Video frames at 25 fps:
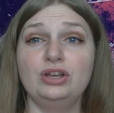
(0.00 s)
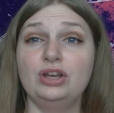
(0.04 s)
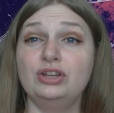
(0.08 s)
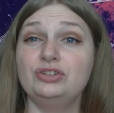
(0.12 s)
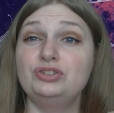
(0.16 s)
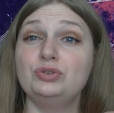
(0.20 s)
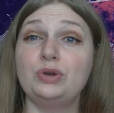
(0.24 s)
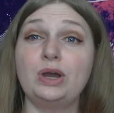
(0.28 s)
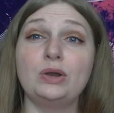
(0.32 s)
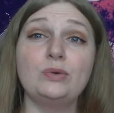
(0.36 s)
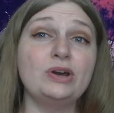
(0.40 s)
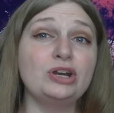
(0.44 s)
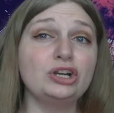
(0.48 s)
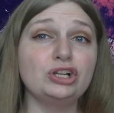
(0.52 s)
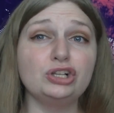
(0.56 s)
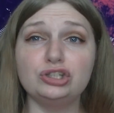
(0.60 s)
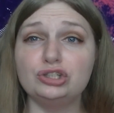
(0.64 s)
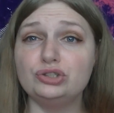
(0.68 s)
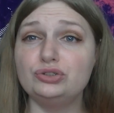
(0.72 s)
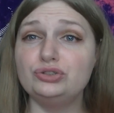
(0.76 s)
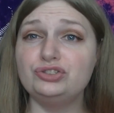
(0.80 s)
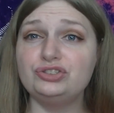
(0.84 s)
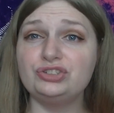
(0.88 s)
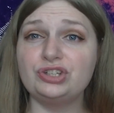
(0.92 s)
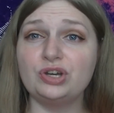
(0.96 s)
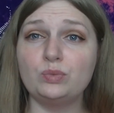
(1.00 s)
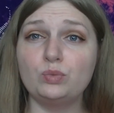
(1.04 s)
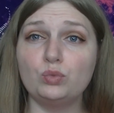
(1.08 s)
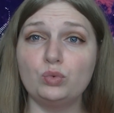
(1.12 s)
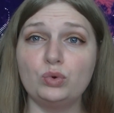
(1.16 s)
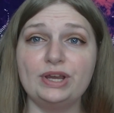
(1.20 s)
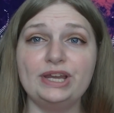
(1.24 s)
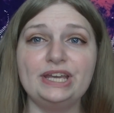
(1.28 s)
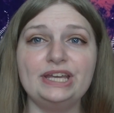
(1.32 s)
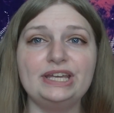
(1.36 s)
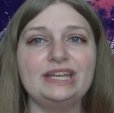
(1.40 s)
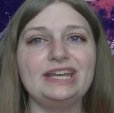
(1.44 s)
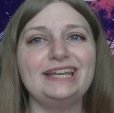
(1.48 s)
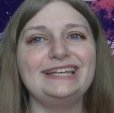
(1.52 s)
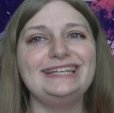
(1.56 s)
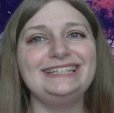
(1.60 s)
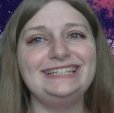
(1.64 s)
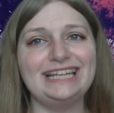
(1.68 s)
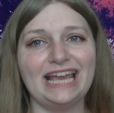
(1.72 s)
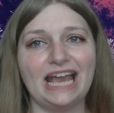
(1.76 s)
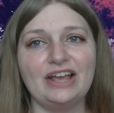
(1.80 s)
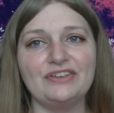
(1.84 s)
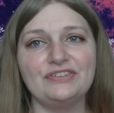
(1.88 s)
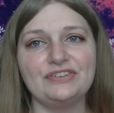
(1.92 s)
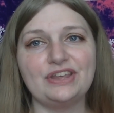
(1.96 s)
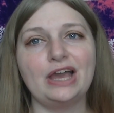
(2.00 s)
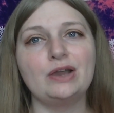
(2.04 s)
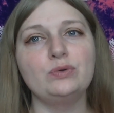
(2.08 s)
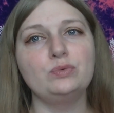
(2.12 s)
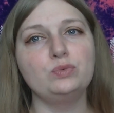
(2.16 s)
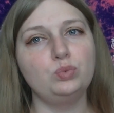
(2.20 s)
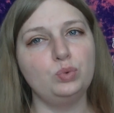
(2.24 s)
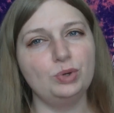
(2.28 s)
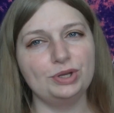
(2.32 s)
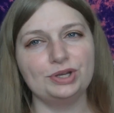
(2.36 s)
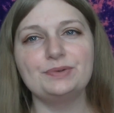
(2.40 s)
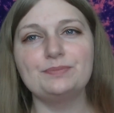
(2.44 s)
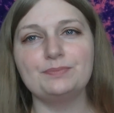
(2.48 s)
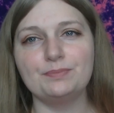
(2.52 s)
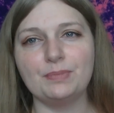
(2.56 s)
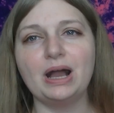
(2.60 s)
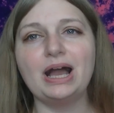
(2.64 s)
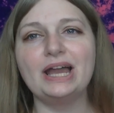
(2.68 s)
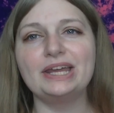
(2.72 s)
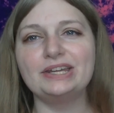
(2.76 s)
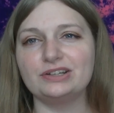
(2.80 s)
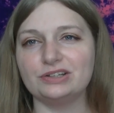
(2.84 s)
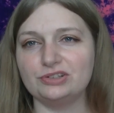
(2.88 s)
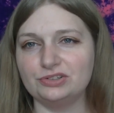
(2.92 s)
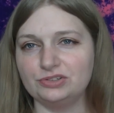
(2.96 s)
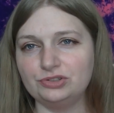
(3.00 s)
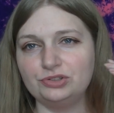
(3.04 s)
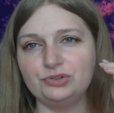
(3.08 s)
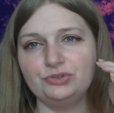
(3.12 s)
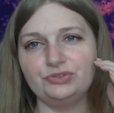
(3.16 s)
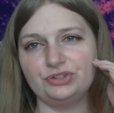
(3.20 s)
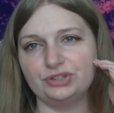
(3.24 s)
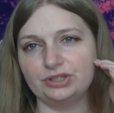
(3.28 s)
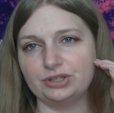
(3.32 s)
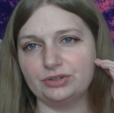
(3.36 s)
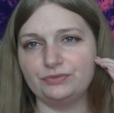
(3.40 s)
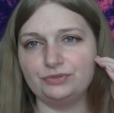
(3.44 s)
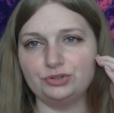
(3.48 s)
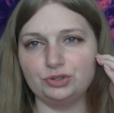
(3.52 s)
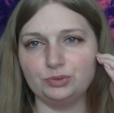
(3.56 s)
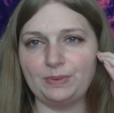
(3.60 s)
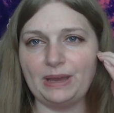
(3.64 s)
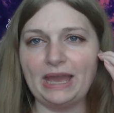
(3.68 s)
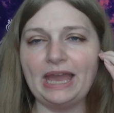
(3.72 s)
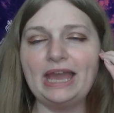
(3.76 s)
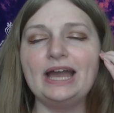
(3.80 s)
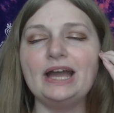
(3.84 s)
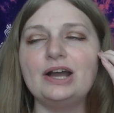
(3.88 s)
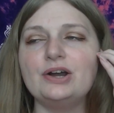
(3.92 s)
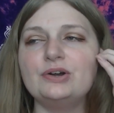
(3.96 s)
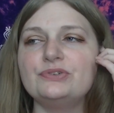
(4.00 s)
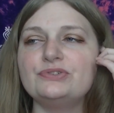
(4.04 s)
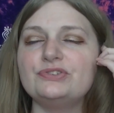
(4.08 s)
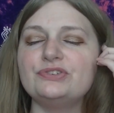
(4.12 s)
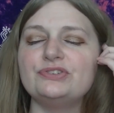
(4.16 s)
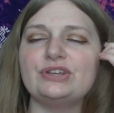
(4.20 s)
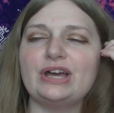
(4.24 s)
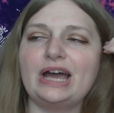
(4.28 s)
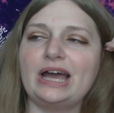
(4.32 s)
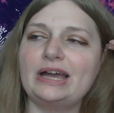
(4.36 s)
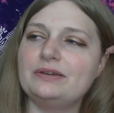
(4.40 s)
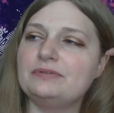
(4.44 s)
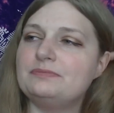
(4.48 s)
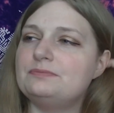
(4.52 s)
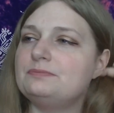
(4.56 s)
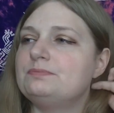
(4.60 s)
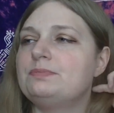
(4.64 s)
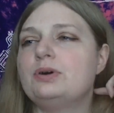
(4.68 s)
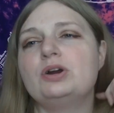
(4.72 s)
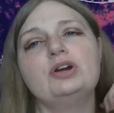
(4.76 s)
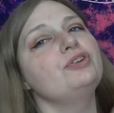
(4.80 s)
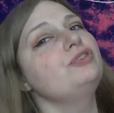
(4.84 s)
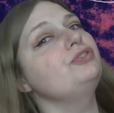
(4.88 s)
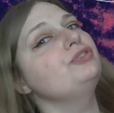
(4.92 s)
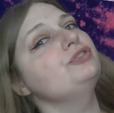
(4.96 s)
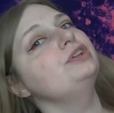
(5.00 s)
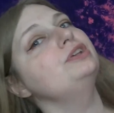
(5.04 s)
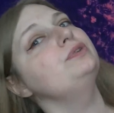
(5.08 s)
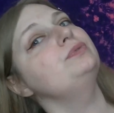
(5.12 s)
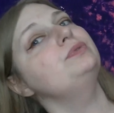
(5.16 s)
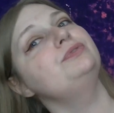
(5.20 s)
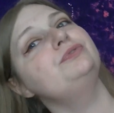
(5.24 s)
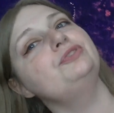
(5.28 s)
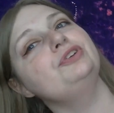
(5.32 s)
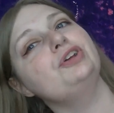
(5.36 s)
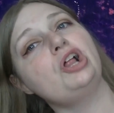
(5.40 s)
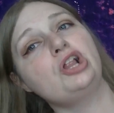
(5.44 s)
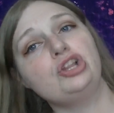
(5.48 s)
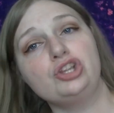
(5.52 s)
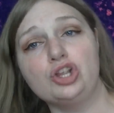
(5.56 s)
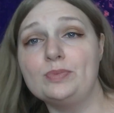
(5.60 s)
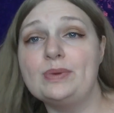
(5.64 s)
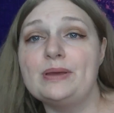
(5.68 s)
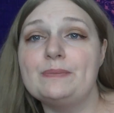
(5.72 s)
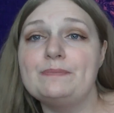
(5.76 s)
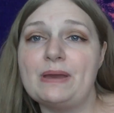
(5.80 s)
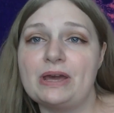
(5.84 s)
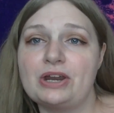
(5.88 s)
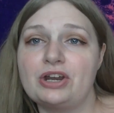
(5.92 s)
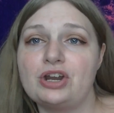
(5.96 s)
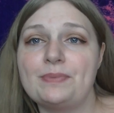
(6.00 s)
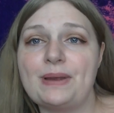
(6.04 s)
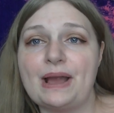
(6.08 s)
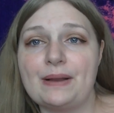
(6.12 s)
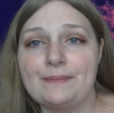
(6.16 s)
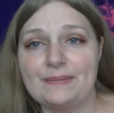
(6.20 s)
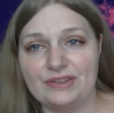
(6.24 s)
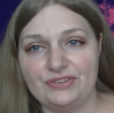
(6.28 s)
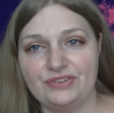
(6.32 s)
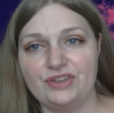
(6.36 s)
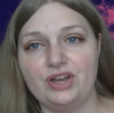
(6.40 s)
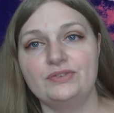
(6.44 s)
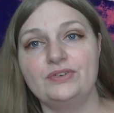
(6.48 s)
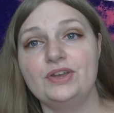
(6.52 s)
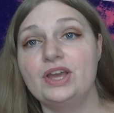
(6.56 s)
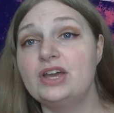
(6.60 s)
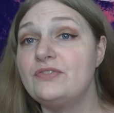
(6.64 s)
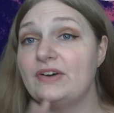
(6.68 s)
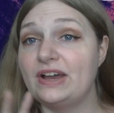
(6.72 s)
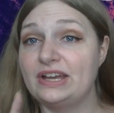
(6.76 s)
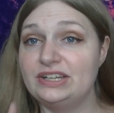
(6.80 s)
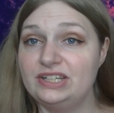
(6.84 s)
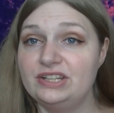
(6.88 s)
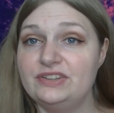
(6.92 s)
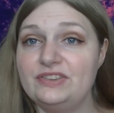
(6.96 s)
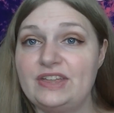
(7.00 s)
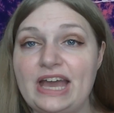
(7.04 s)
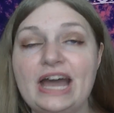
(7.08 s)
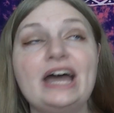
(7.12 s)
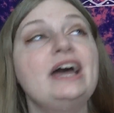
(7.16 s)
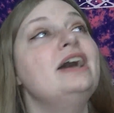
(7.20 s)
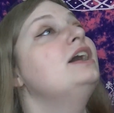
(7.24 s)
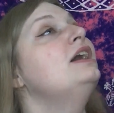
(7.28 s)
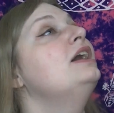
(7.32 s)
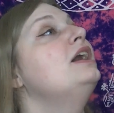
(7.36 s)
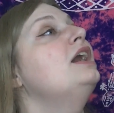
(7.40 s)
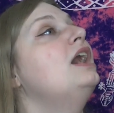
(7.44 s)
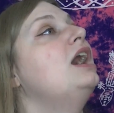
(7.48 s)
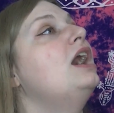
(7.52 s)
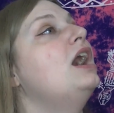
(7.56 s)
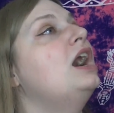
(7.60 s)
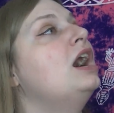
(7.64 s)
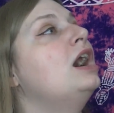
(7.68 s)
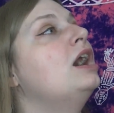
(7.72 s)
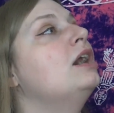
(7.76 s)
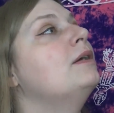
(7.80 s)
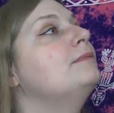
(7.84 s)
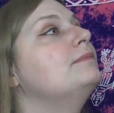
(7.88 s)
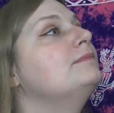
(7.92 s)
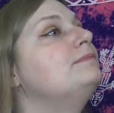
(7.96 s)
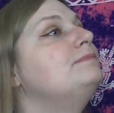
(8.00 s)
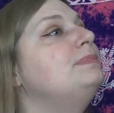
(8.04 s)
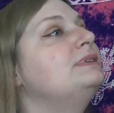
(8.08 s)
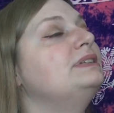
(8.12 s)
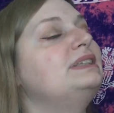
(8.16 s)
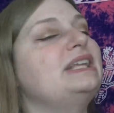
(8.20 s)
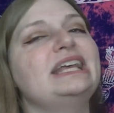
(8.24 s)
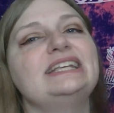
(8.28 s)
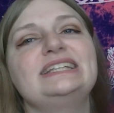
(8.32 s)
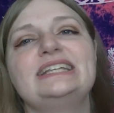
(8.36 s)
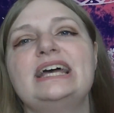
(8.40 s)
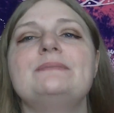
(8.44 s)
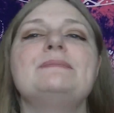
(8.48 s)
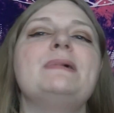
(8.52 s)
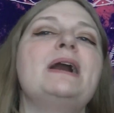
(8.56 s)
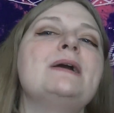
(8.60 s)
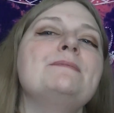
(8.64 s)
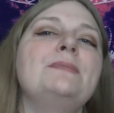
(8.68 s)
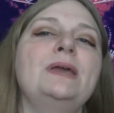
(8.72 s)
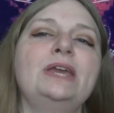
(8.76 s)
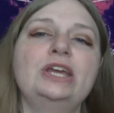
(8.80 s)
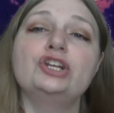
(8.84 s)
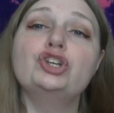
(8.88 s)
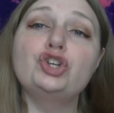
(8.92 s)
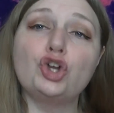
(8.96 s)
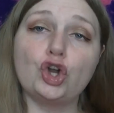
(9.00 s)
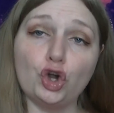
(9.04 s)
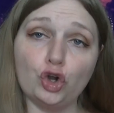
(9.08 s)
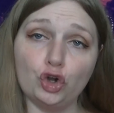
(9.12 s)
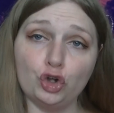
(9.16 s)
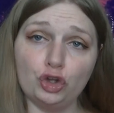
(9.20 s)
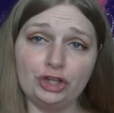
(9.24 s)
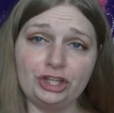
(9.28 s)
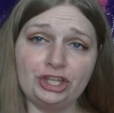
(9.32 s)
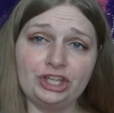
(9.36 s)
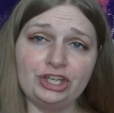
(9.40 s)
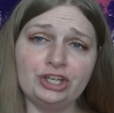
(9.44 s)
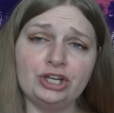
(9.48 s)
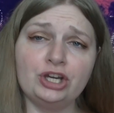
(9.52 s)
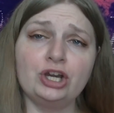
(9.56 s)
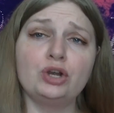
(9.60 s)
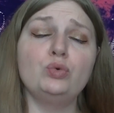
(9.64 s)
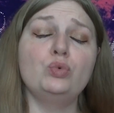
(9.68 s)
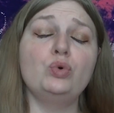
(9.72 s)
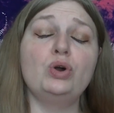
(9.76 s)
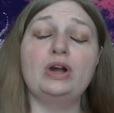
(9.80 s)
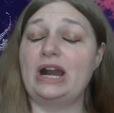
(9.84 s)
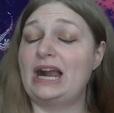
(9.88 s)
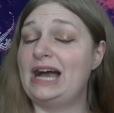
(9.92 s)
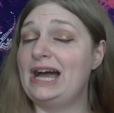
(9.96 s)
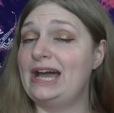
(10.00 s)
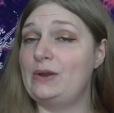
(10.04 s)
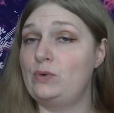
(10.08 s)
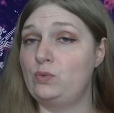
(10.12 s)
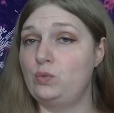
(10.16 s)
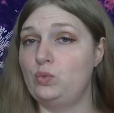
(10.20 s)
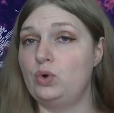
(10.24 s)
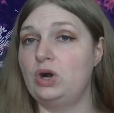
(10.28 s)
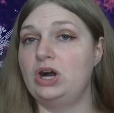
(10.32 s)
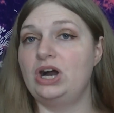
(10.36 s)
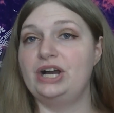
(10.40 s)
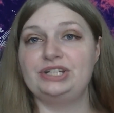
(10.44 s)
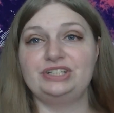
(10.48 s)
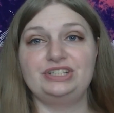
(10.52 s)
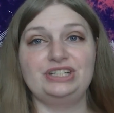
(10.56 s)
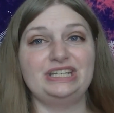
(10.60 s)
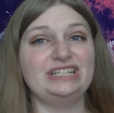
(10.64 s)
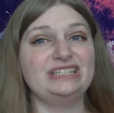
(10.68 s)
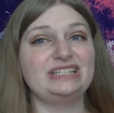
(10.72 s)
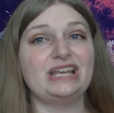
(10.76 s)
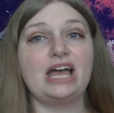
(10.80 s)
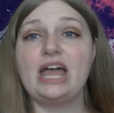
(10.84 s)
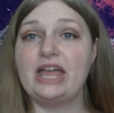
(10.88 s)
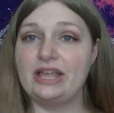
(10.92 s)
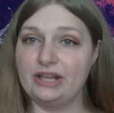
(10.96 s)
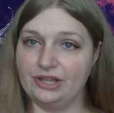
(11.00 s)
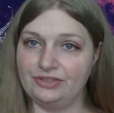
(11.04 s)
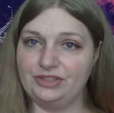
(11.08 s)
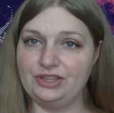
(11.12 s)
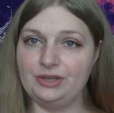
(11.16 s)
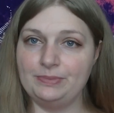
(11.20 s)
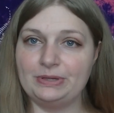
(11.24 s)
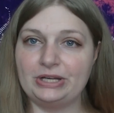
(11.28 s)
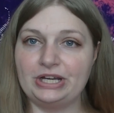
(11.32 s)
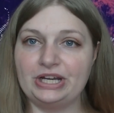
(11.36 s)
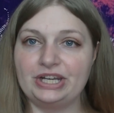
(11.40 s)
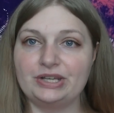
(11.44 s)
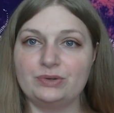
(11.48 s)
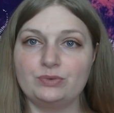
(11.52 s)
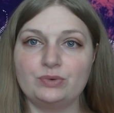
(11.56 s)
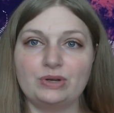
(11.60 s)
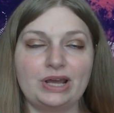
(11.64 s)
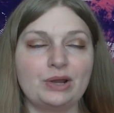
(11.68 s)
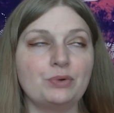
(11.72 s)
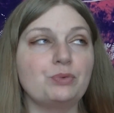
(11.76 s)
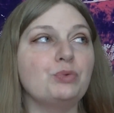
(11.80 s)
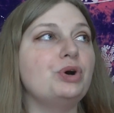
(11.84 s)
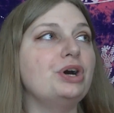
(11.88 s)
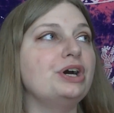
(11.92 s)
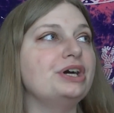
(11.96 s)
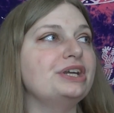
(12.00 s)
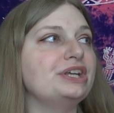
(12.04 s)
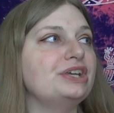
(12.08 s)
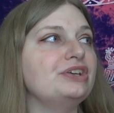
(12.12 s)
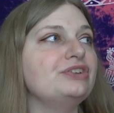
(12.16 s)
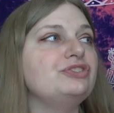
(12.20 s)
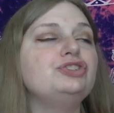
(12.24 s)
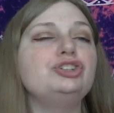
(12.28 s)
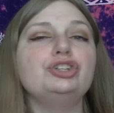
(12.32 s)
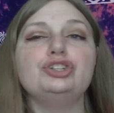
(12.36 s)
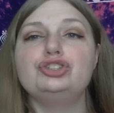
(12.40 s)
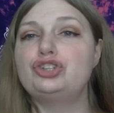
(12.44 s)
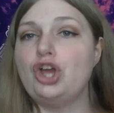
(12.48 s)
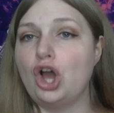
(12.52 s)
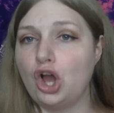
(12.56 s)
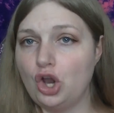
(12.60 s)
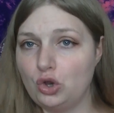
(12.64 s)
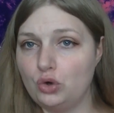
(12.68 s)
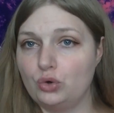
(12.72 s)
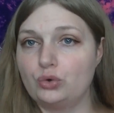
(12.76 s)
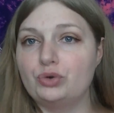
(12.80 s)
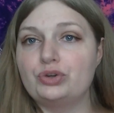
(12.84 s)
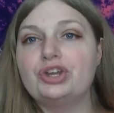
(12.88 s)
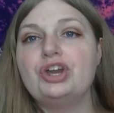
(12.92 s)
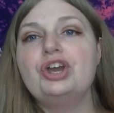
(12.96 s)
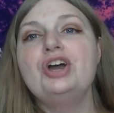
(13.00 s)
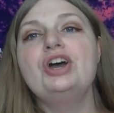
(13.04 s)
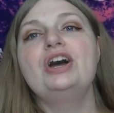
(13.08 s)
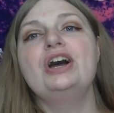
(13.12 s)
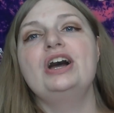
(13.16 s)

do I want to lose some weight? Yes, I wouldn't mind losing a few pounds. I personally would feel a little bit better about myself if I did that, um, but that's not my main goal here. What I want is a healthy body. What I want is to tone.